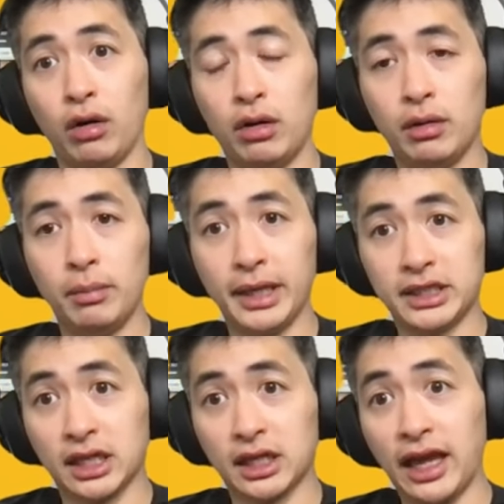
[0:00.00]
for
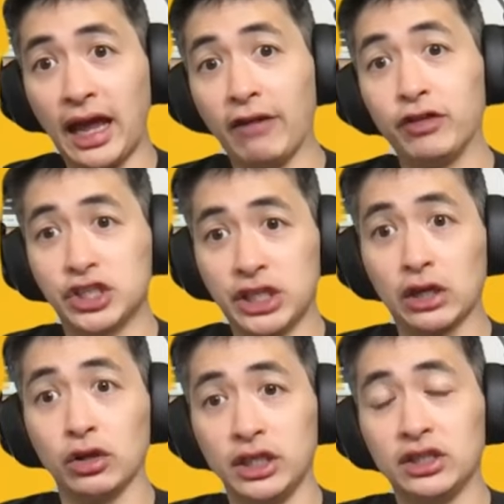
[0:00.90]
basically every
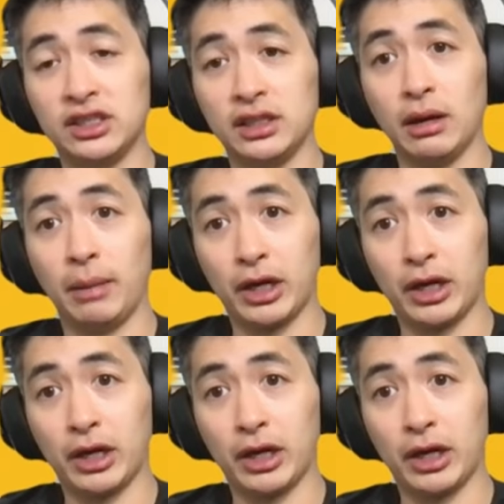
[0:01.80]
single ETF, ETF